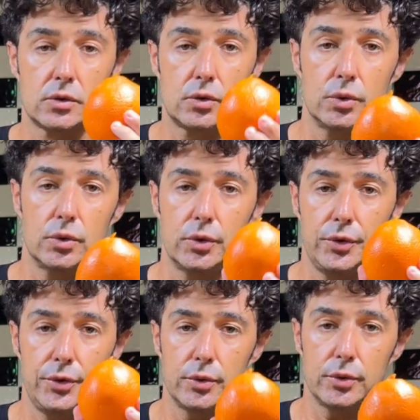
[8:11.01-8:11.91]

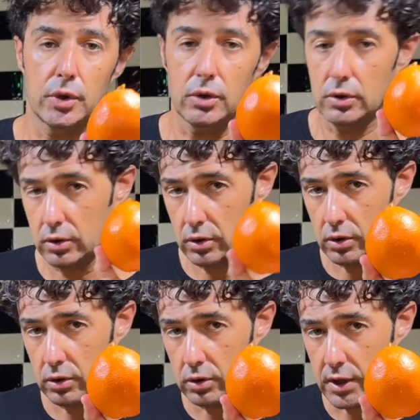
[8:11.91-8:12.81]
€2
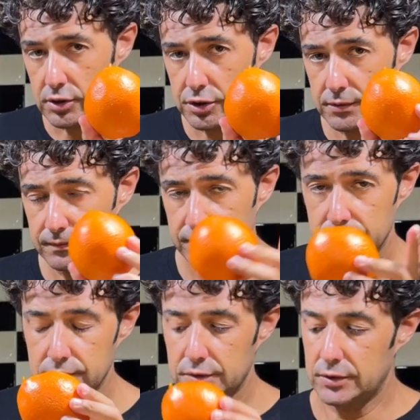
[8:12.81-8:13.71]
orange.
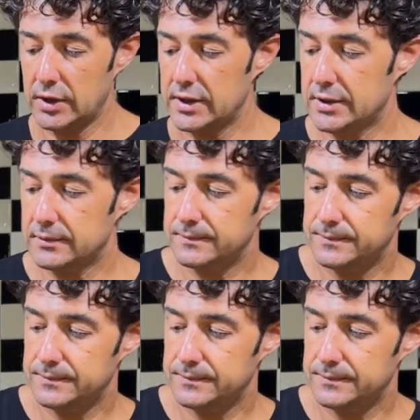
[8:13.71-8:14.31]
See you later.